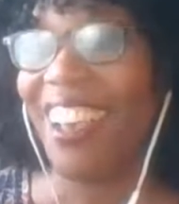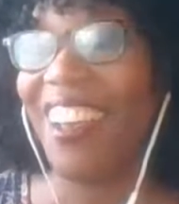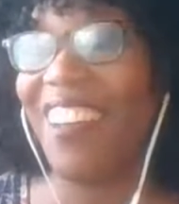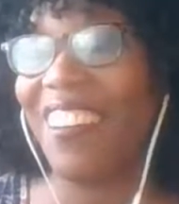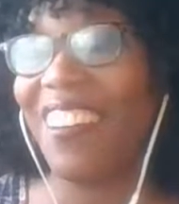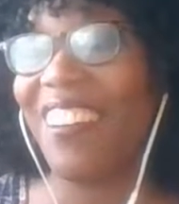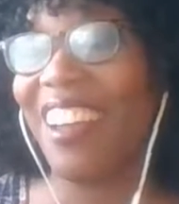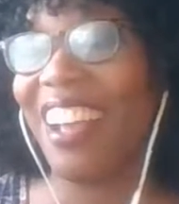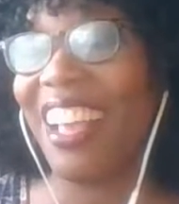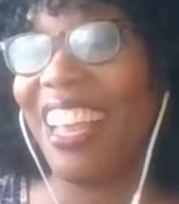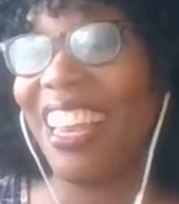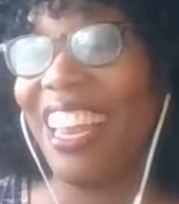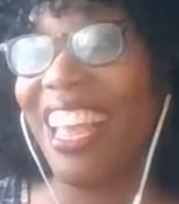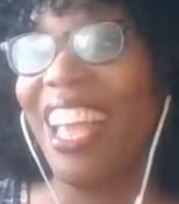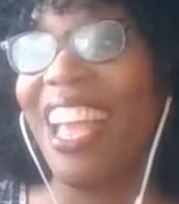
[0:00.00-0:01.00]
All
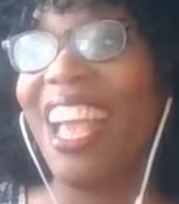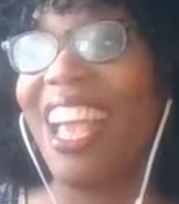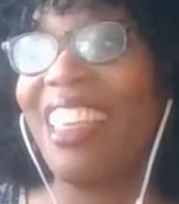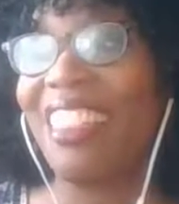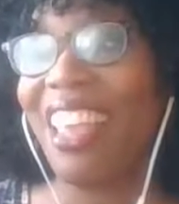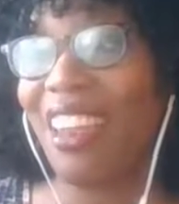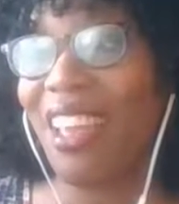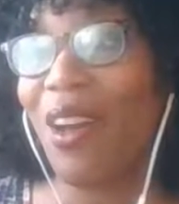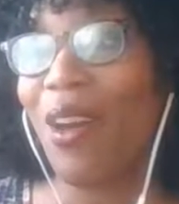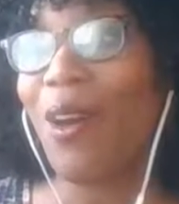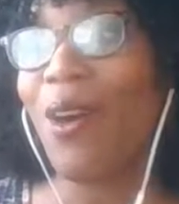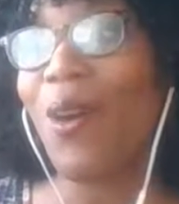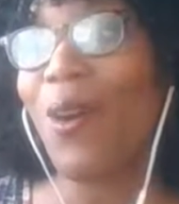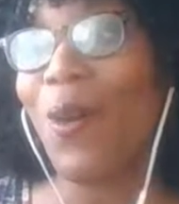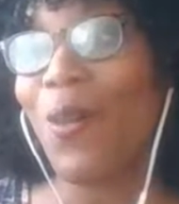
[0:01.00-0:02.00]
right. And then,
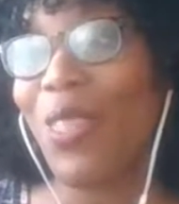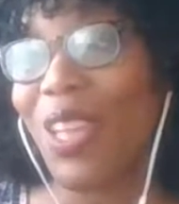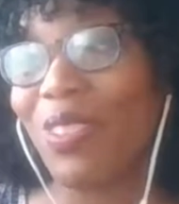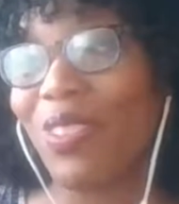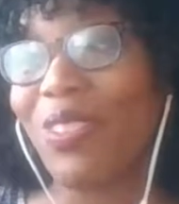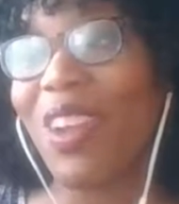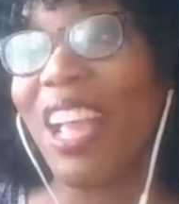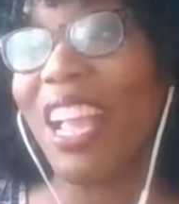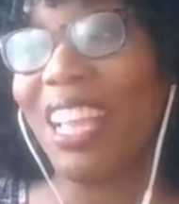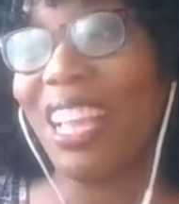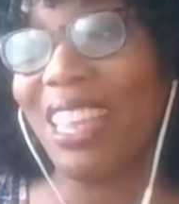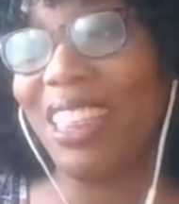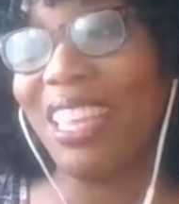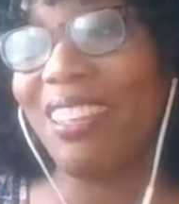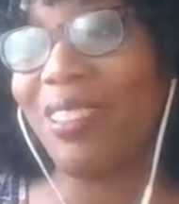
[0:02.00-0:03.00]
oh, that's right.
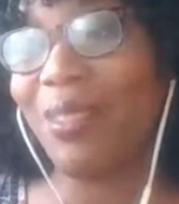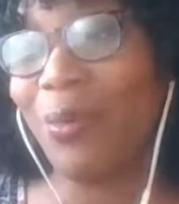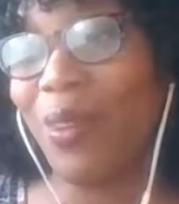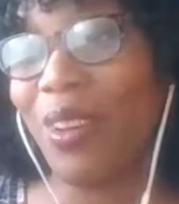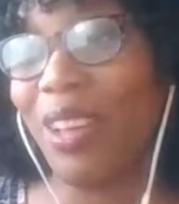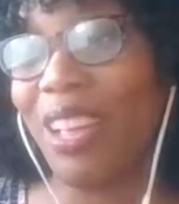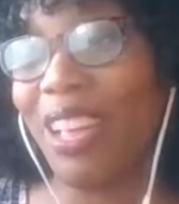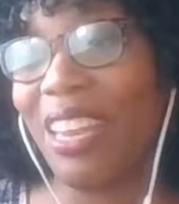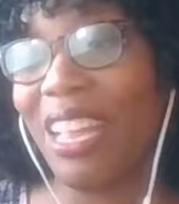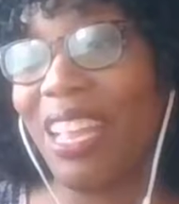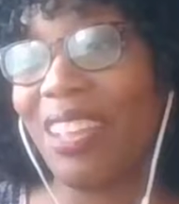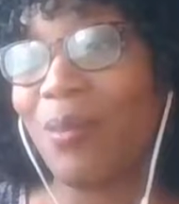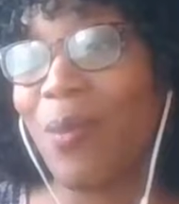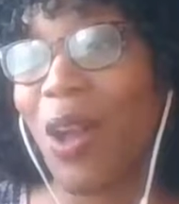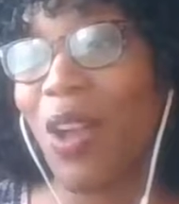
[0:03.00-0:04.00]
And this one
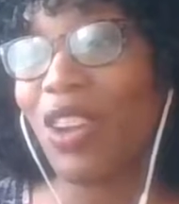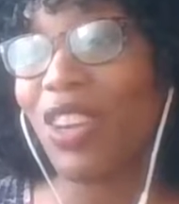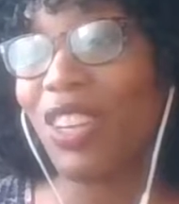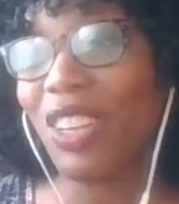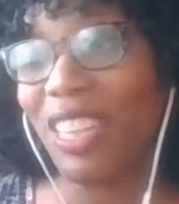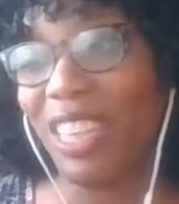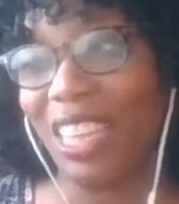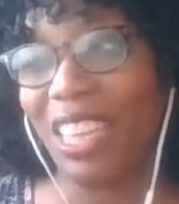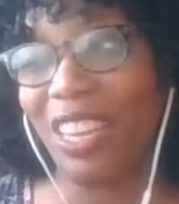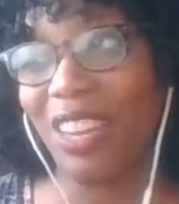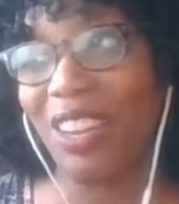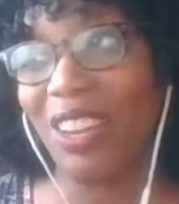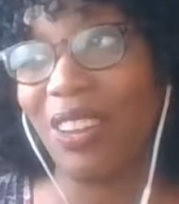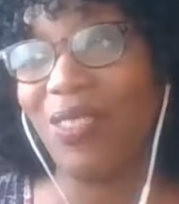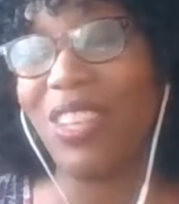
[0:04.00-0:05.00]
is about curly
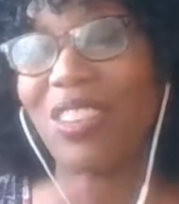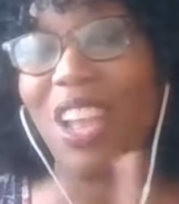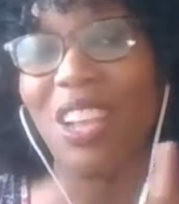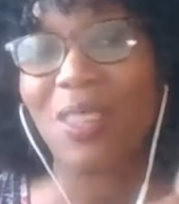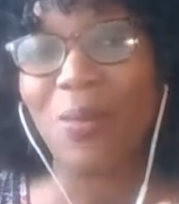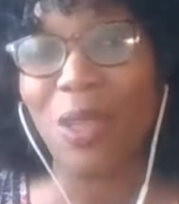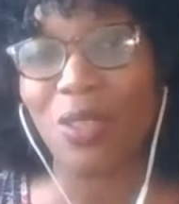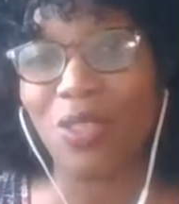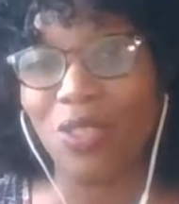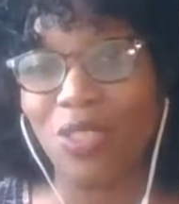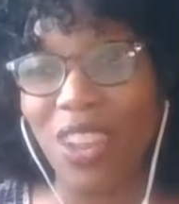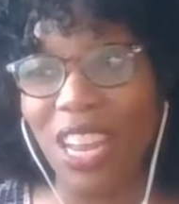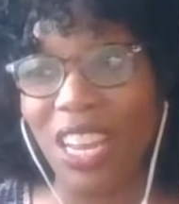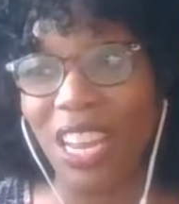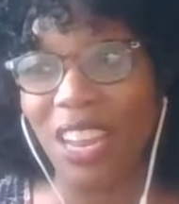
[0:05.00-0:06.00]
hair. We talked about
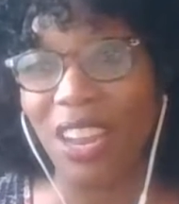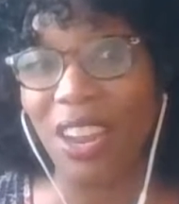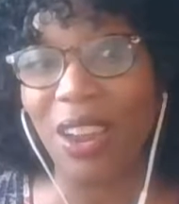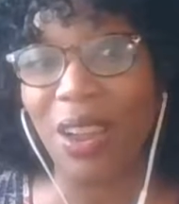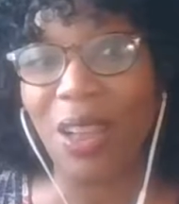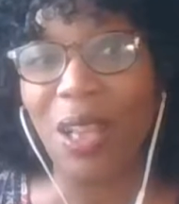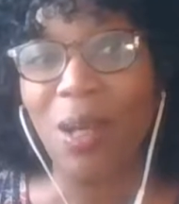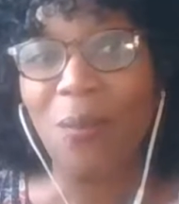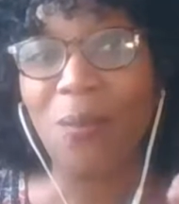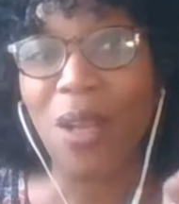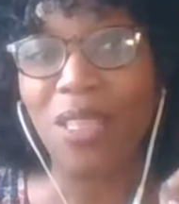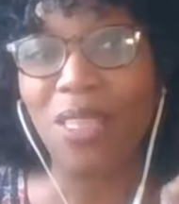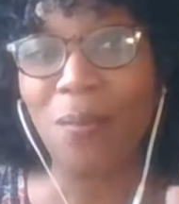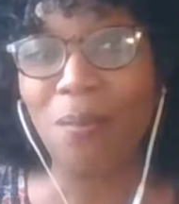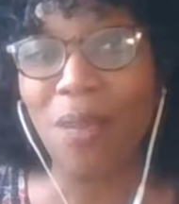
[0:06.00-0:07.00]
straight hair,
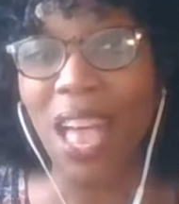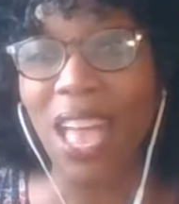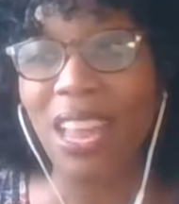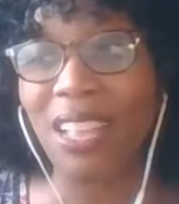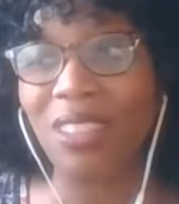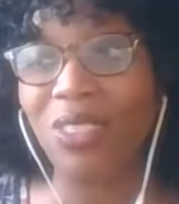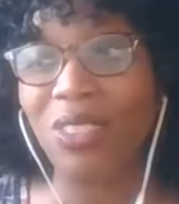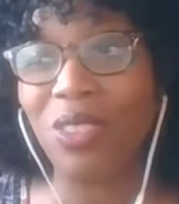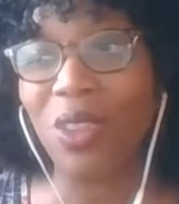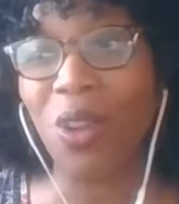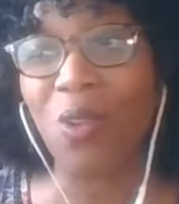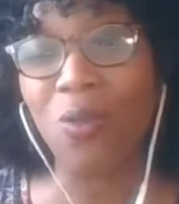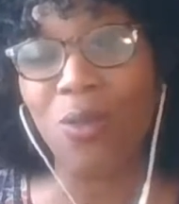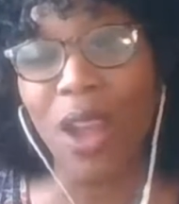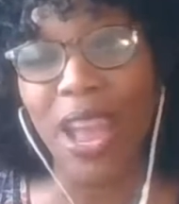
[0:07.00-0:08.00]
but Lamont is
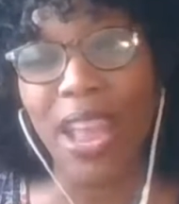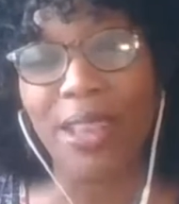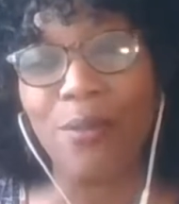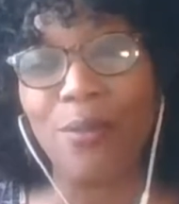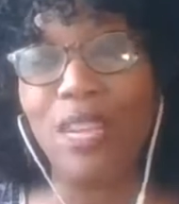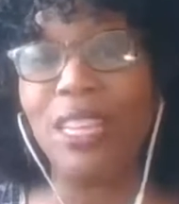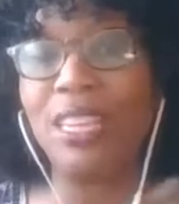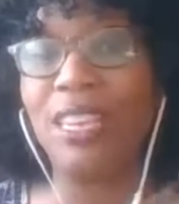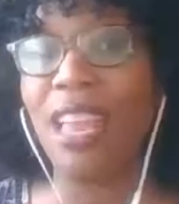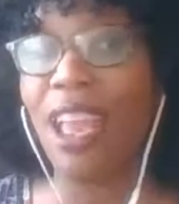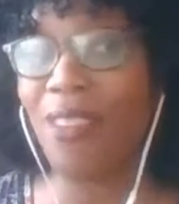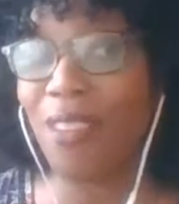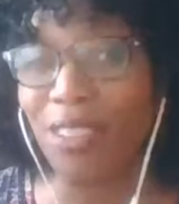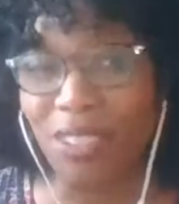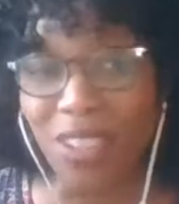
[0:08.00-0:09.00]
so right. We
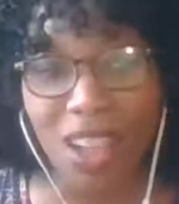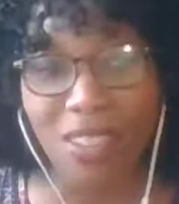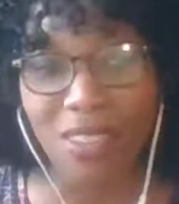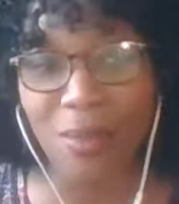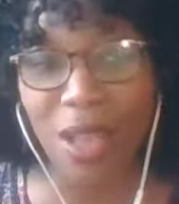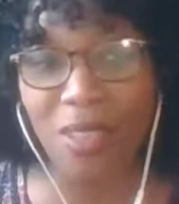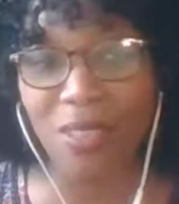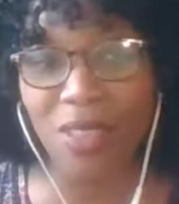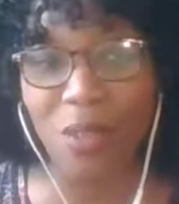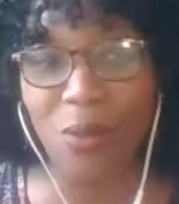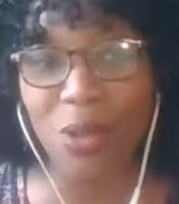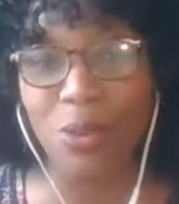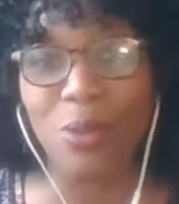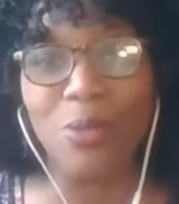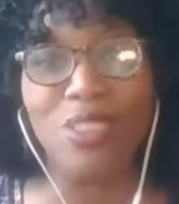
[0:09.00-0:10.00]
never talked about
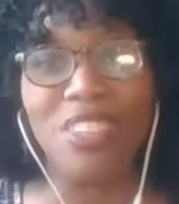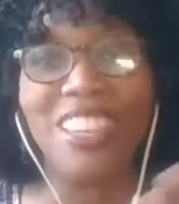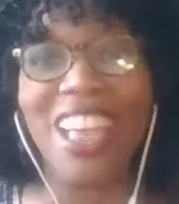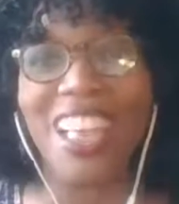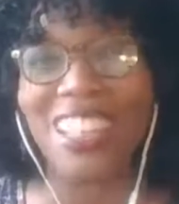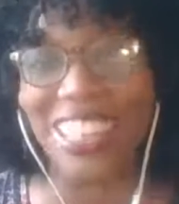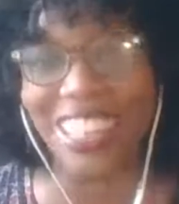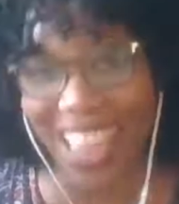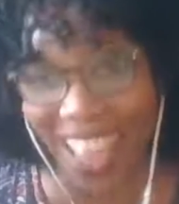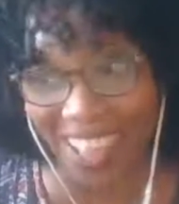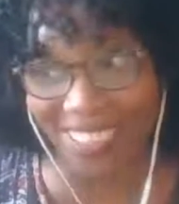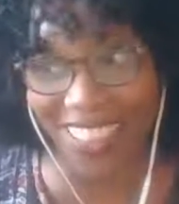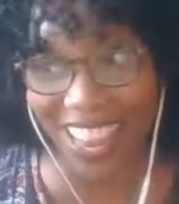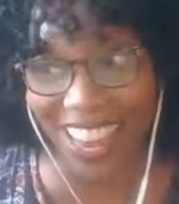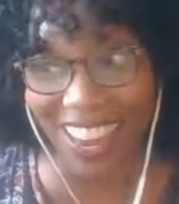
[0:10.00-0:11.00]
someone who doesn't
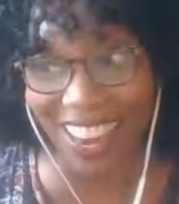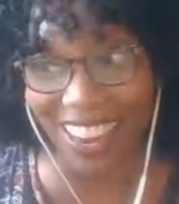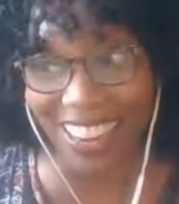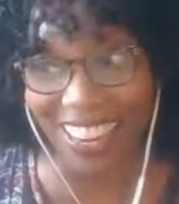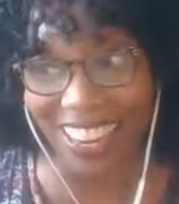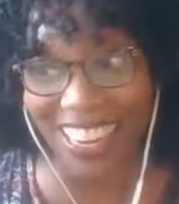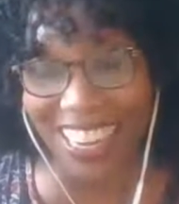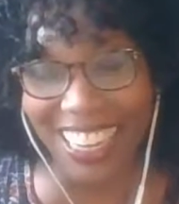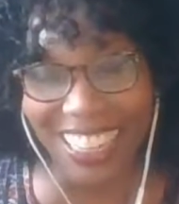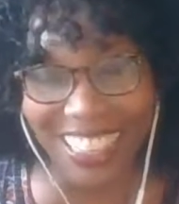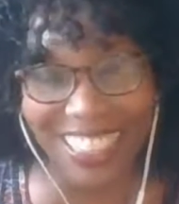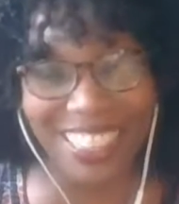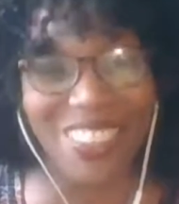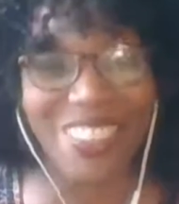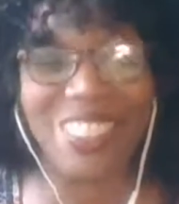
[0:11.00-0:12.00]
have hair.
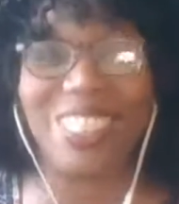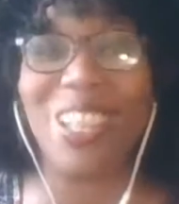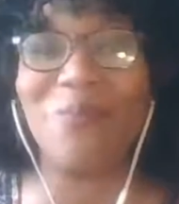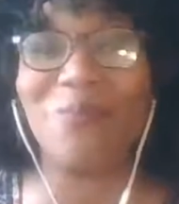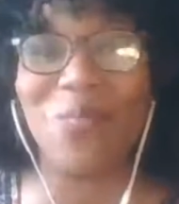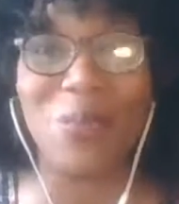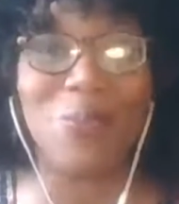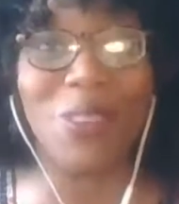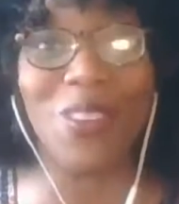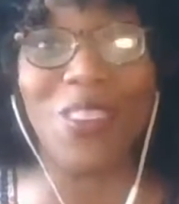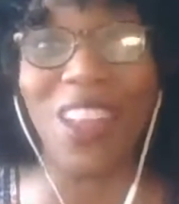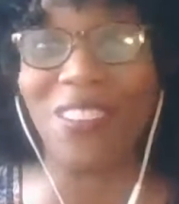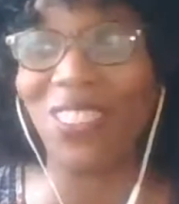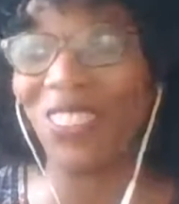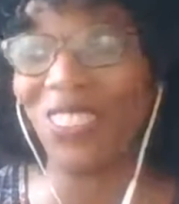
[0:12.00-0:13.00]
So some people
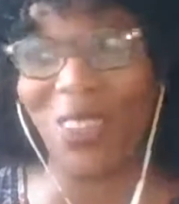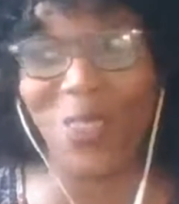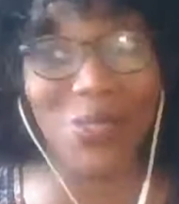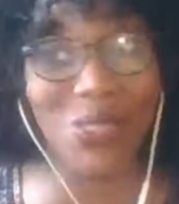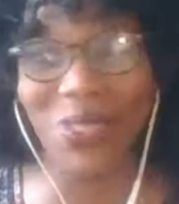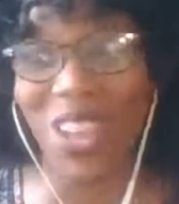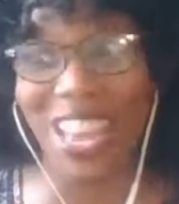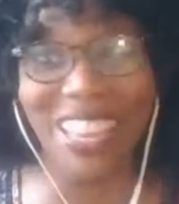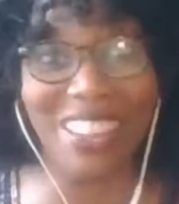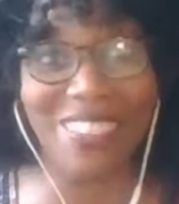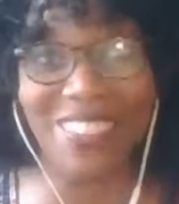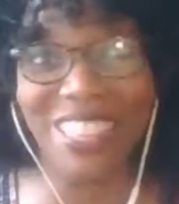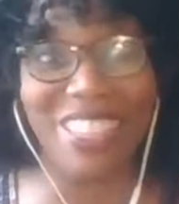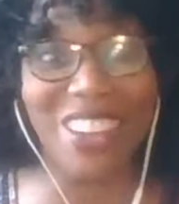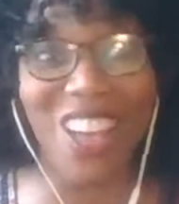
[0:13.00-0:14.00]
don't do any of
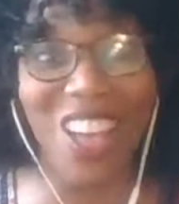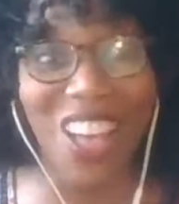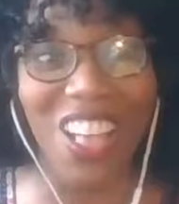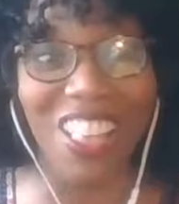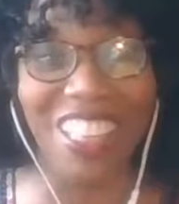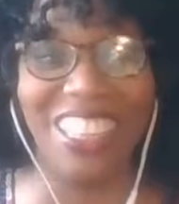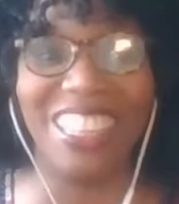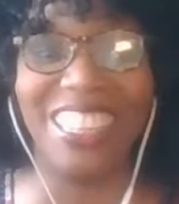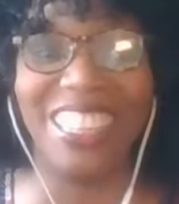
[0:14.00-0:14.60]
this at all.